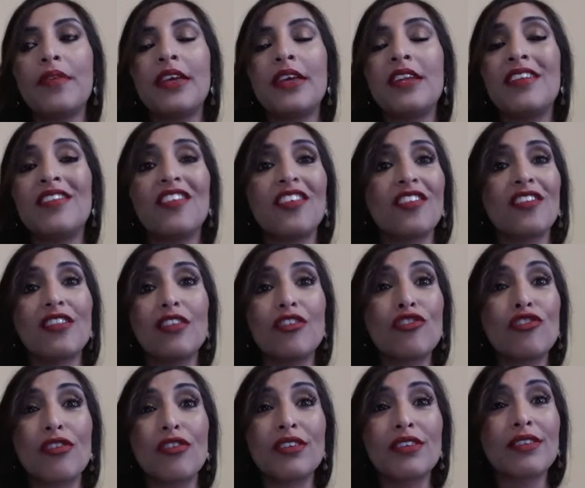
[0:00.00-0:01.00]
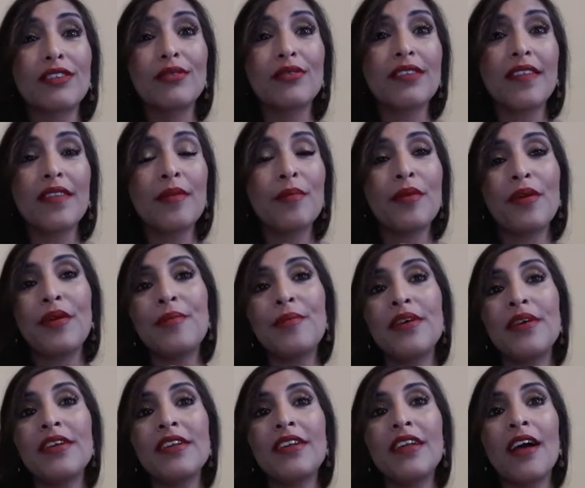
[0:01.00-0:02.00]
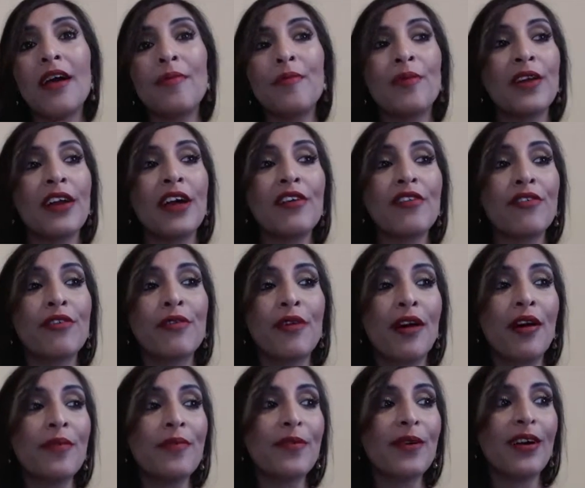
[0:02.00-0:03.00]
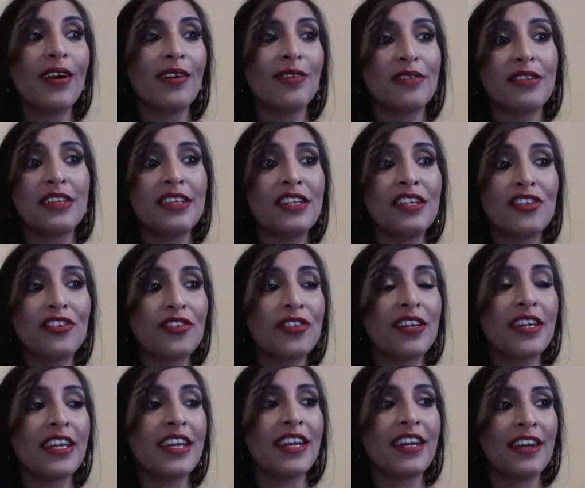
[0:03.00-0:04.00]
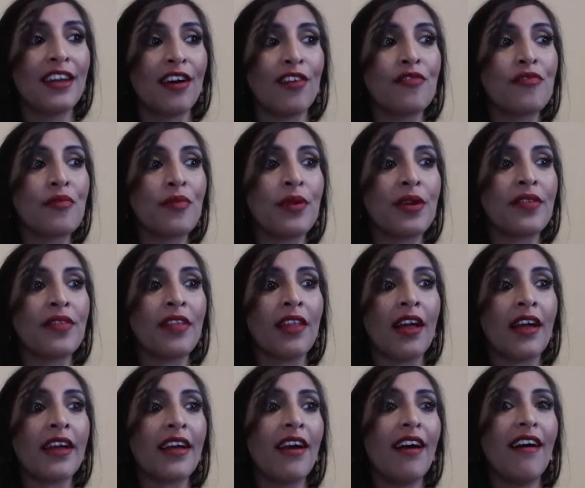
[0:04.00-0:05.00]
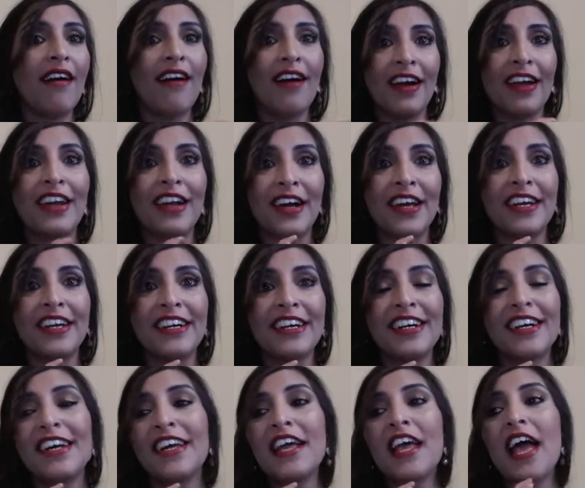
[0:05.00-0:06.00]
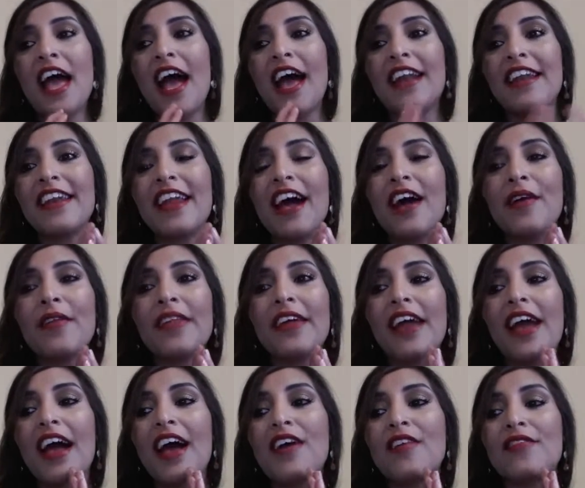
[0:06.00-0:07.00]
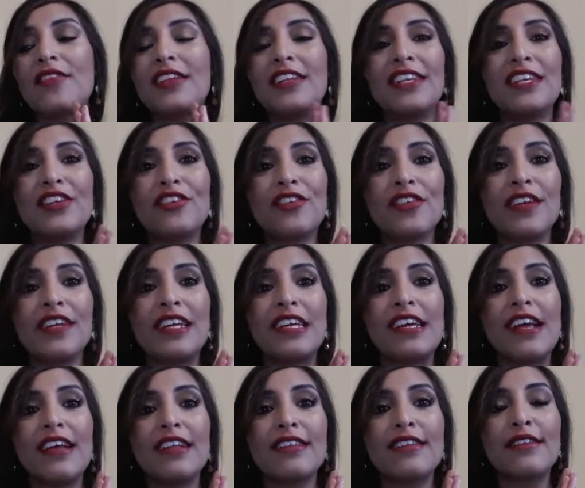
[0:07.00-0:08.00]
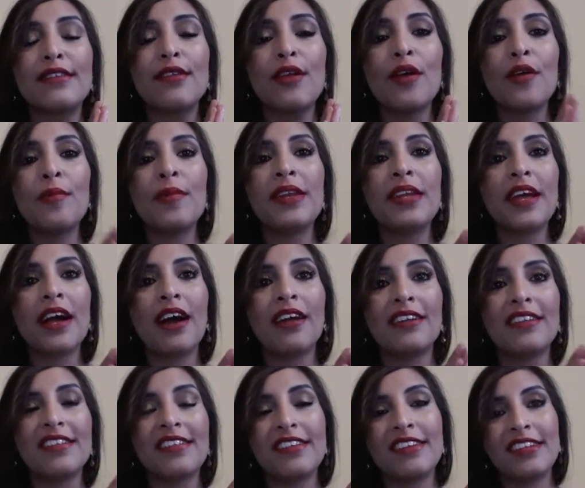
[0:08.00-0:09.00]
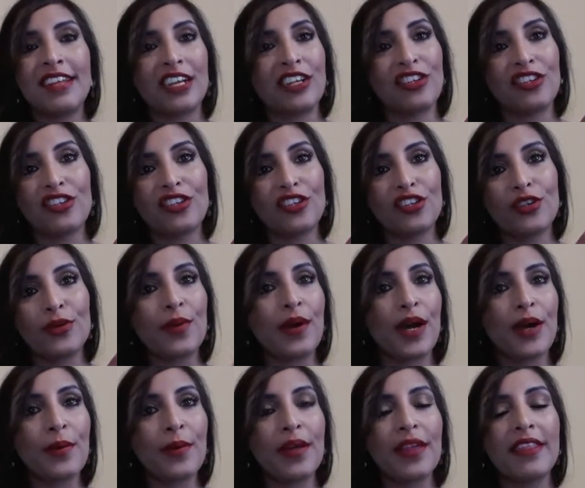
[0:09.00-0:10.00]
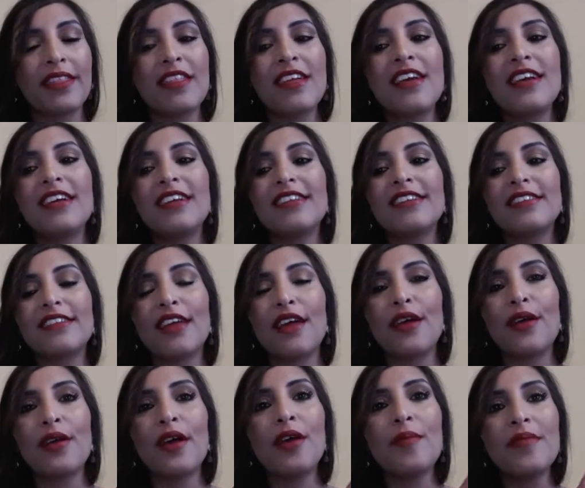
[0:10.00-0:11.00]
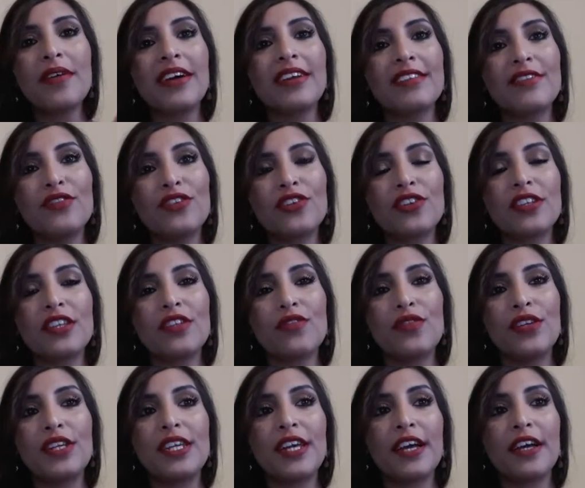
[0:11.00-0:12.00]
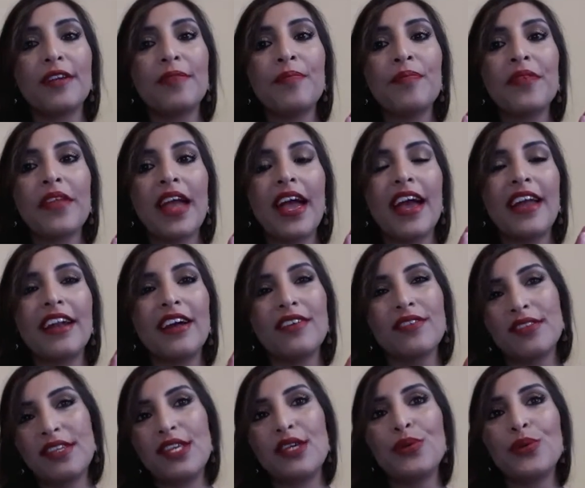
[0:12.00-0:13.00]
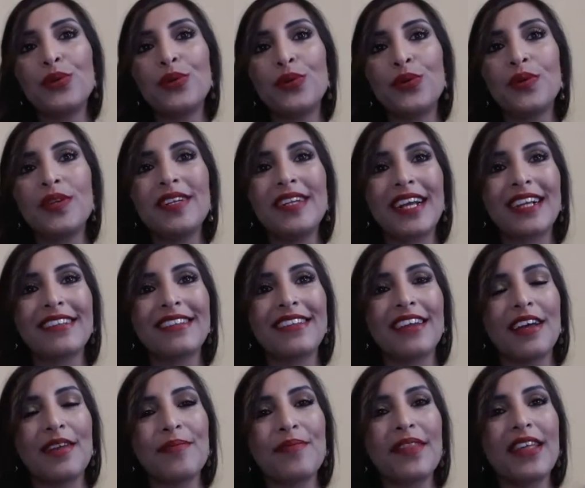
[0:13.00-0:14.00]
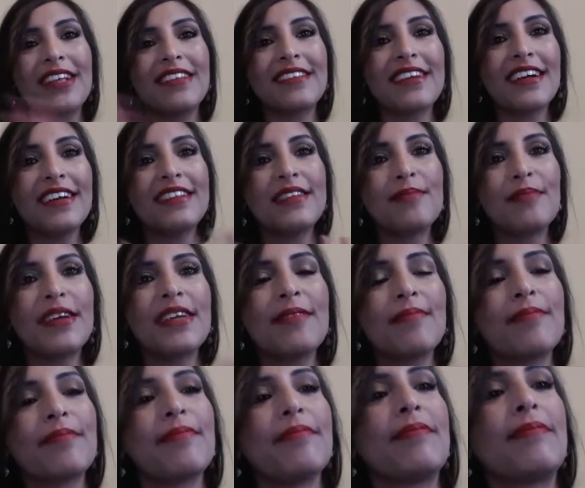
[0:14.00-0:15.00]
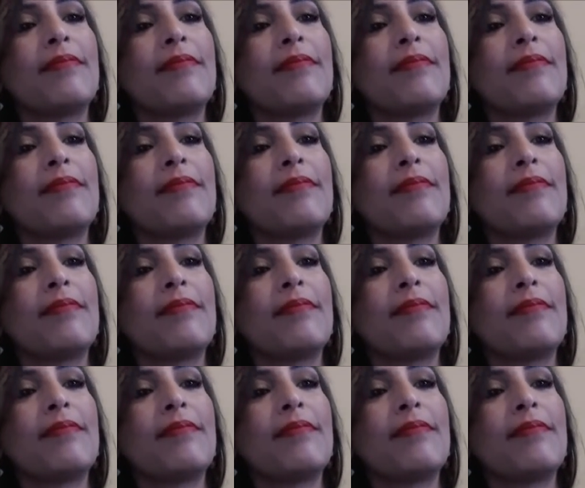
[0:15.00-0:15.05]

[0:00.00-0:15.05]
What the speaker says: in just the drugstores at the moment. And when I grew up, I was literally in love with like eyeliner, and now they have literally so many colors and textures to work with. So hope you guys have enjoyed this video, and I'll see you all next time. Thanks guys, bye.